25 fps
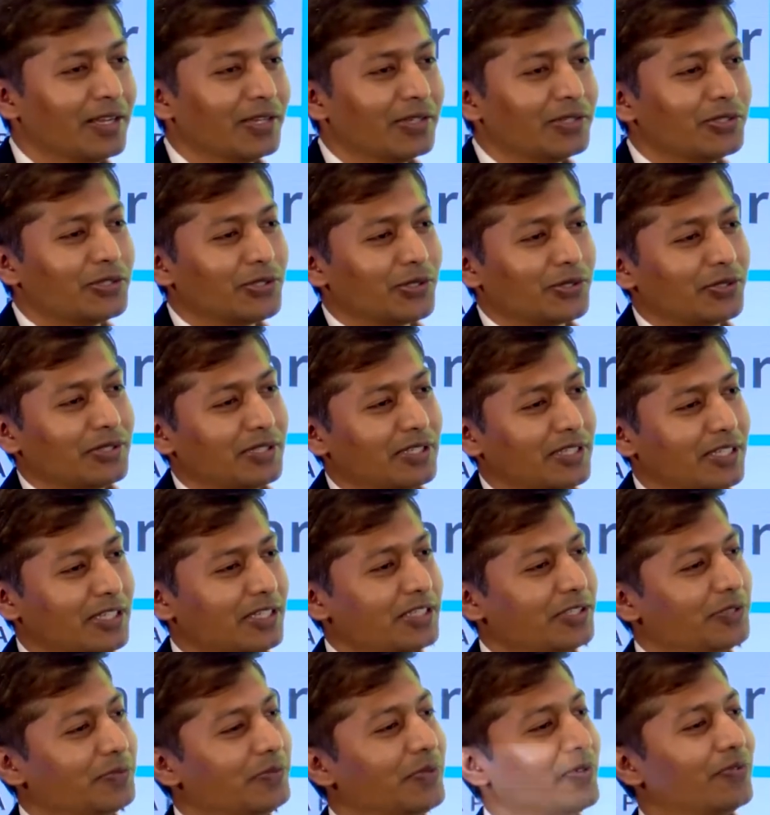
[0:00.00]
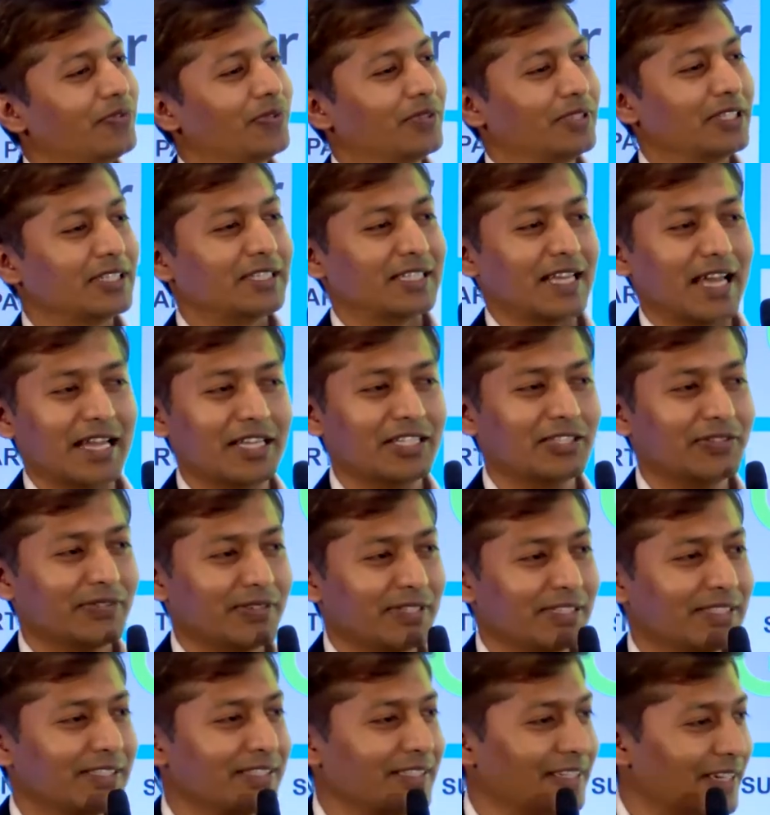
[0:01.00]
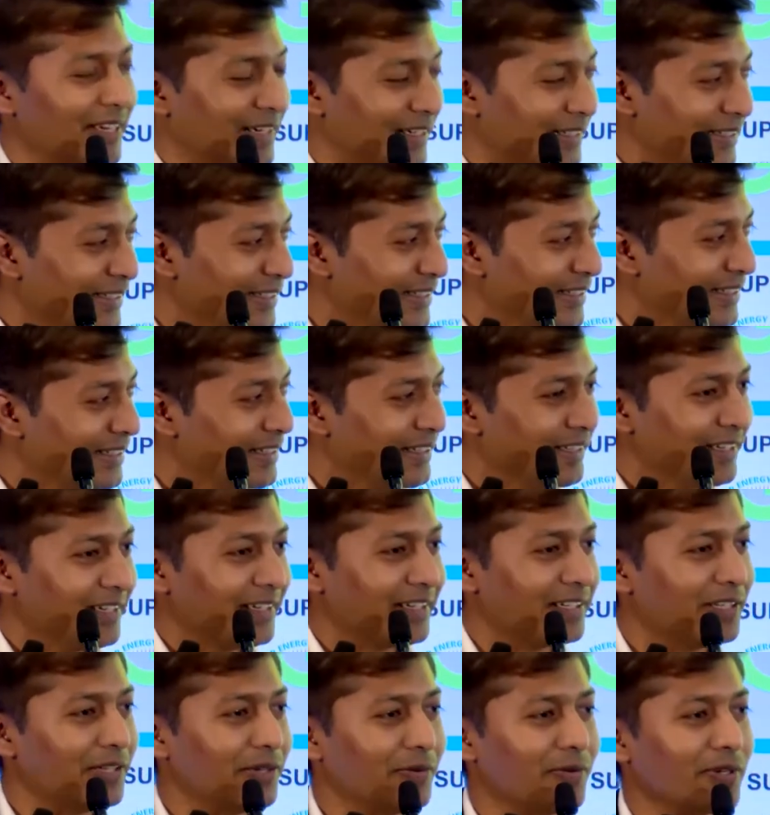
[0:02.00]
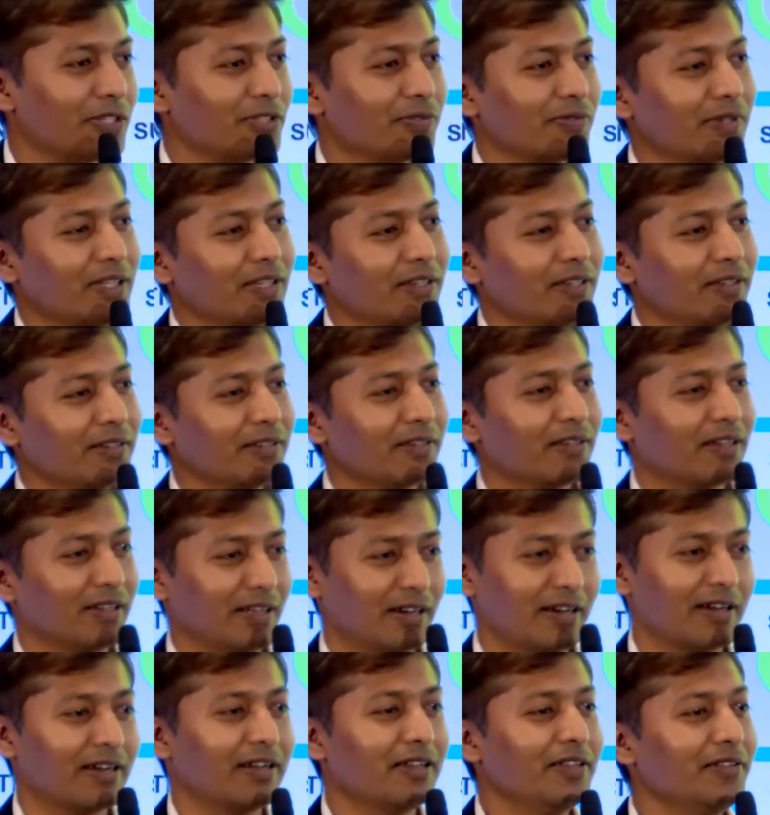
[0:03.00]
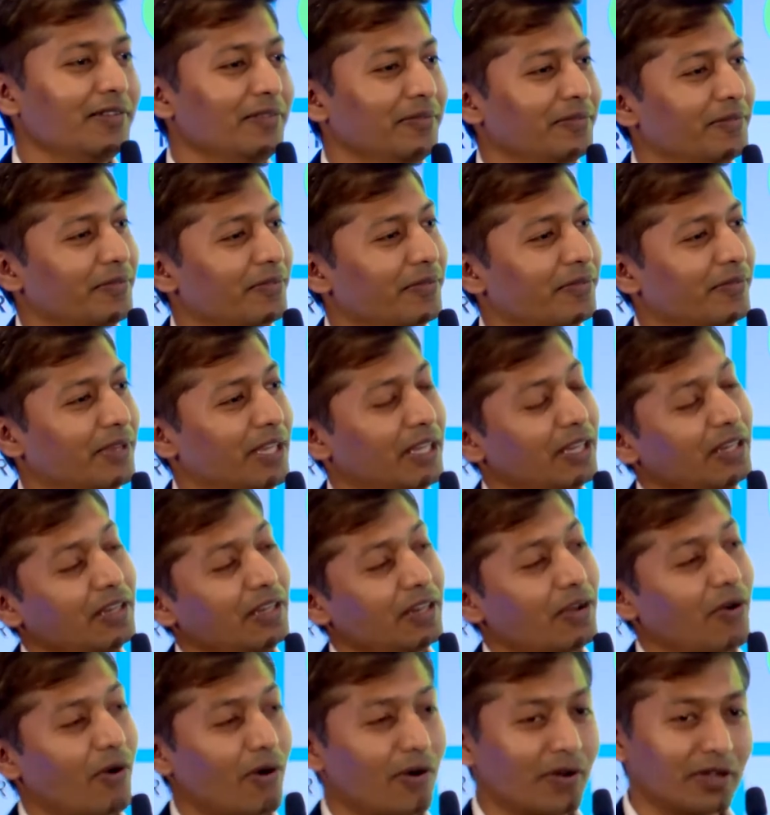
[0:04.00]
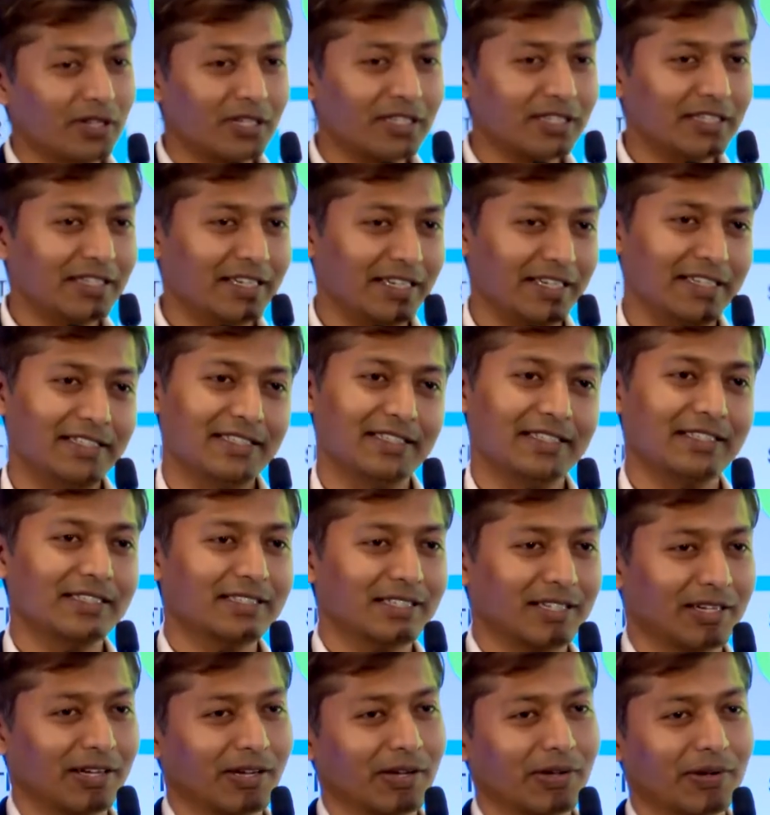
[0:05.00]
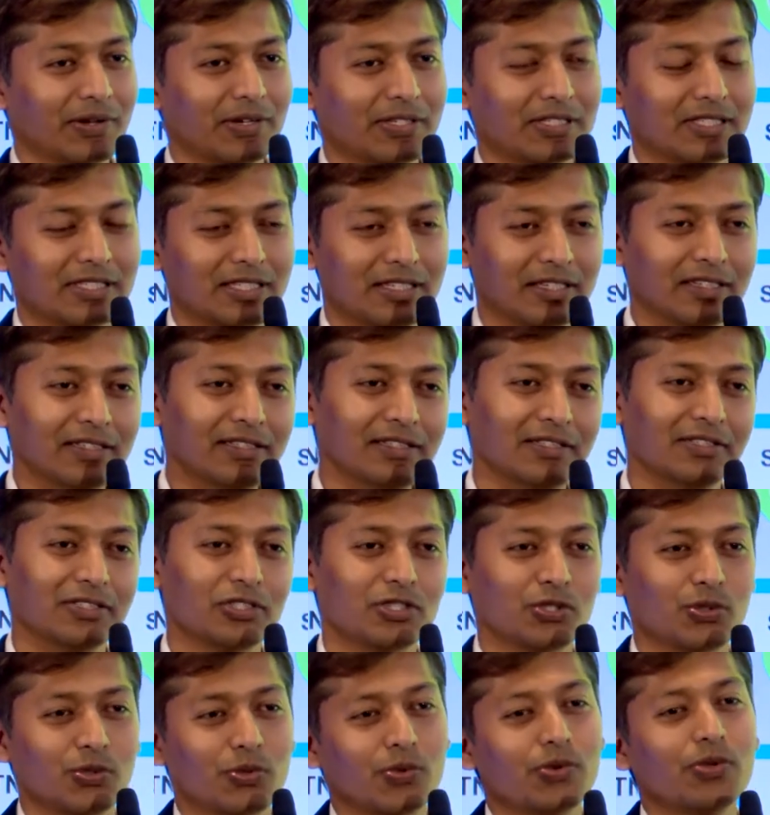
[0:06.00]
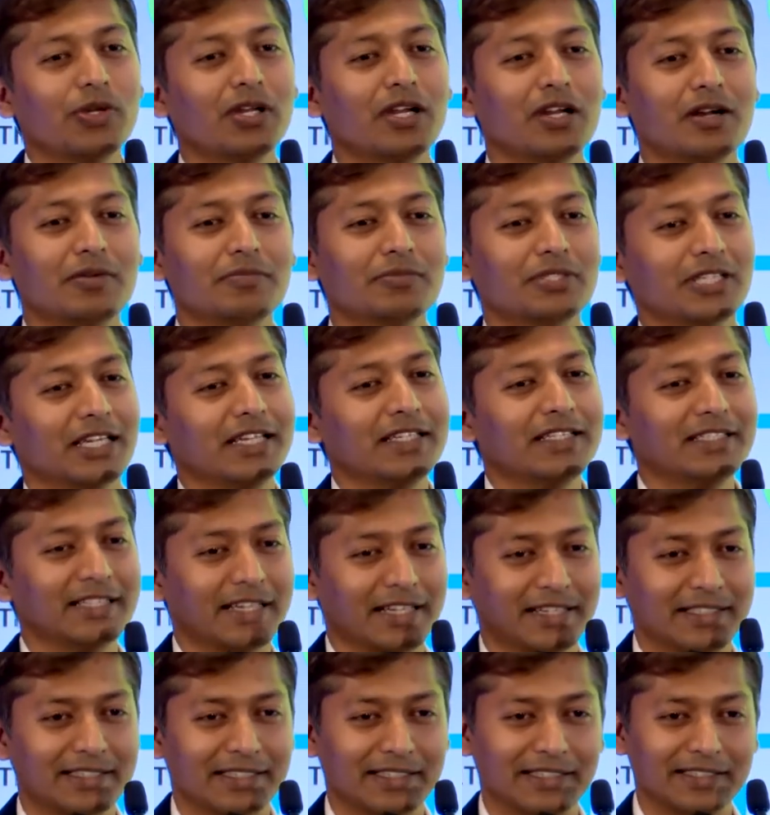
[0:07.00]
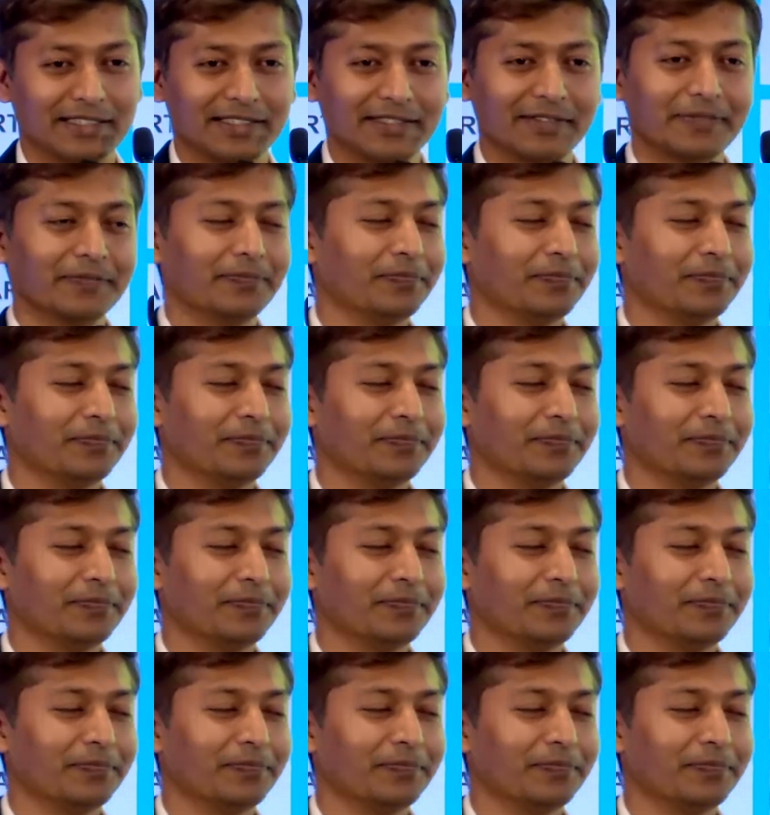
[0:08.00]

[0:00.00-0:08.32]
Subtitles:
So just before the science fair starts, there was one run wherein all the teachers across the school comes and checks us.